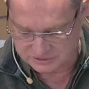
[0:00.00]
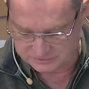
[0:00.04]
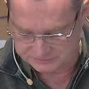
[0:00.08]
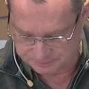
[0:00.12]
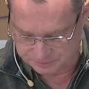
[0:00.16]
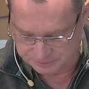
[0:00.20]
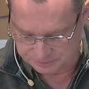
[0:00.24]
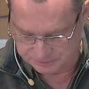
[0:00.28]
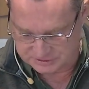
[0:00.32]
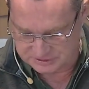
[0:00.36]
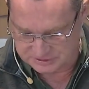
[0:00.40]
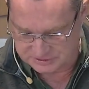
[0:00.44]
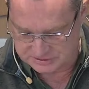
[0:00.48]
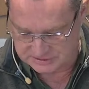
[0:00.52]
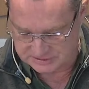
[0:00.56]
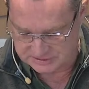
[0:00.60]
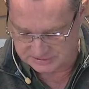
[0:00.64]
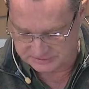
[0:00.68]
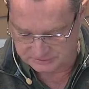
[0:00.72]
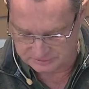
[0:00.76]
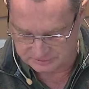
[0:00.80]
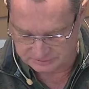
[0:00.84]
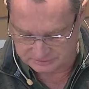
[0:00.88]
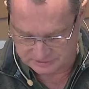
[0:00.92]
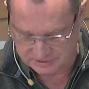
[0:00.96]
as you put
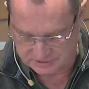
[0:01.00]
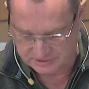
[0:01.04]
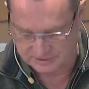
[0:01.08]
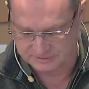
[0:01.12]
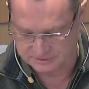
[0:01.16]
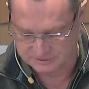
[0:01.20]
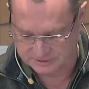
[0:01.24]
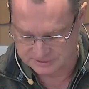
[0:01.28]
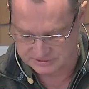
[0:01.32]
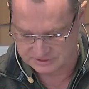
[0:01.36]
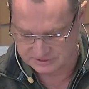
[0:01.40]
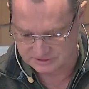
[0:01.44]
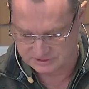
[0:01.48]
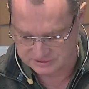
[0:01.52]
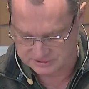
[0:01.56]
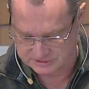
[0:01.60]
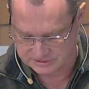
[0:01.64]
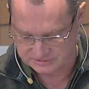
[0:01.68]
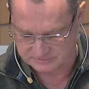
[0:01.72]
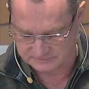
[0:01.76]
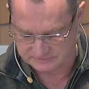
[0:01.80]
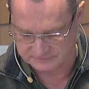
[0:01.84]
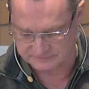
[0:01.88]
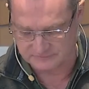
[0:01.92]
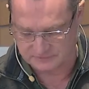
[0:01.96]
to death your own
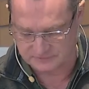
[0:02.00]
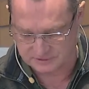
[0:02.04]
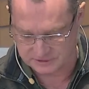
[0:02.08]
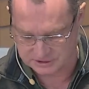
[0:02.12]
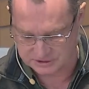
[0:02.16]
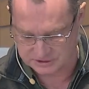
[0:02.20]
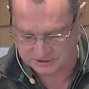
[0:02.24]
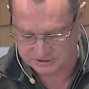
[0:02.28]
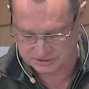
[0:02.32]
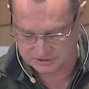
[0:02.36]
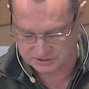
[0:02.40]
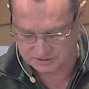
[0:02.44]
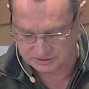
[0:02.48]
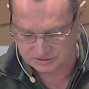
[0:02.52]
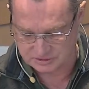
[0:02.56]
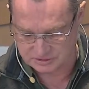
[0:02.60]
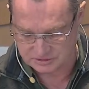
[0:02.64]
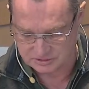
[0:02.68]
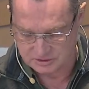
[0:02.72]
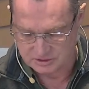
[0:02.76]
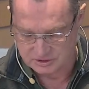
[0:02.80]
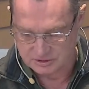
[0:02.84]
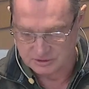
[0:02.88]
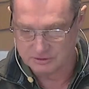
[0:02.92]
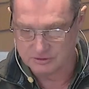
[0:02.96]
desires of the
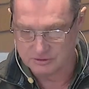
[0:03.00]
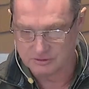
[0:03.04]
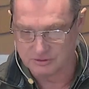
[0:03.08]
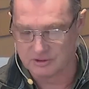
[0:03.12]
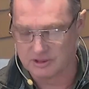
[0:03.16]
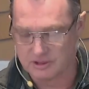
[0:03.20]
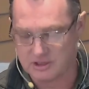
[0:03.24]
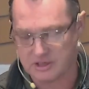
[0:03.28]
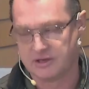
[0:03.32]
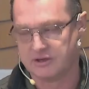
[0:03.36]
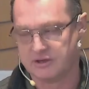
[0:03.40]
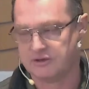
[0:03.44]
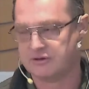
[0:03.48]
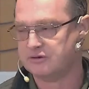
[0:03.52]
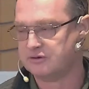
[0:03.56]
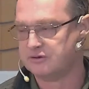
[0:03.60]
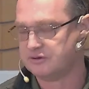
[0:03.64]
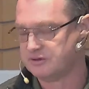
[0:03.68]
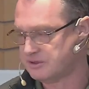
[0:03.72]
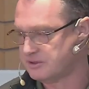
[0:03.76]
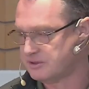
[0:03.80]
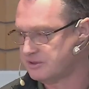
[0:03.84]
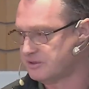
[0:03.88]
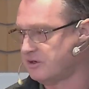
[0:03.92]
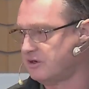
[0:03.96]
flesh. Your
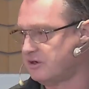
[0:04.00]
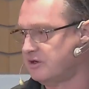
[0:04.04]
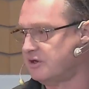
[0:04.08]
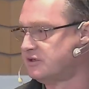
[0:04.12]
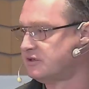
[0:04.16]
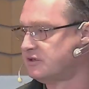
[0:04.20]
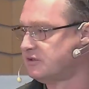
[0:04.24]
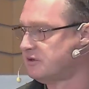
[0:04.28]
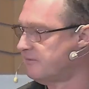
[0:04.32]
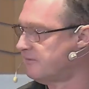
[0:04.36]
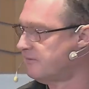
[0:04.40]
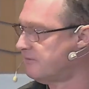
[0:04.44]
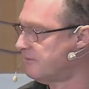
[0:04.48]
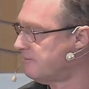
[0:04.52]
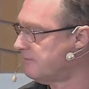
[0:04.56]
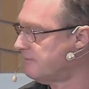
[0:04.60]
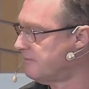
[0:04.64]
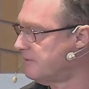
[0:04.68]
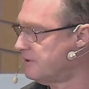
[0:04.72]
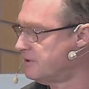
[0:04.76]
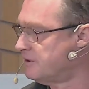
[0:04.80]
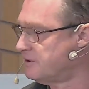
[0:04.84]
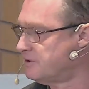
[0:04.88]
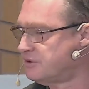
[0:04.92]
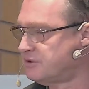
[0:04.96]
own desires
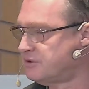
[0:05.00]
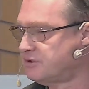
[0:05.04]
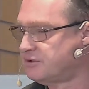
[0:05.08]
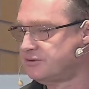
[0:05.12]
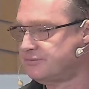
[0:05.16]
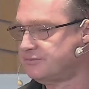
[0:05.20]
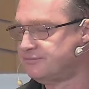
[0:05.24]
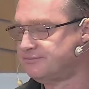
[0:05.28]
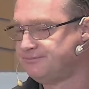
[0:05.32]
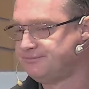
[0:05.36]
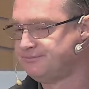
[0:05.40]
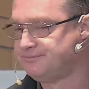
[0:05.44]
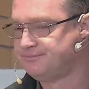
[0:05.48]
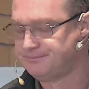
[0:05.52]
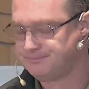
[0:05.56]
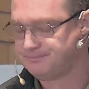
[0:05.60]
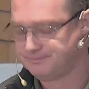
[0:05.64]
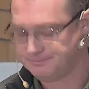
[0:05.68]
of the flesh.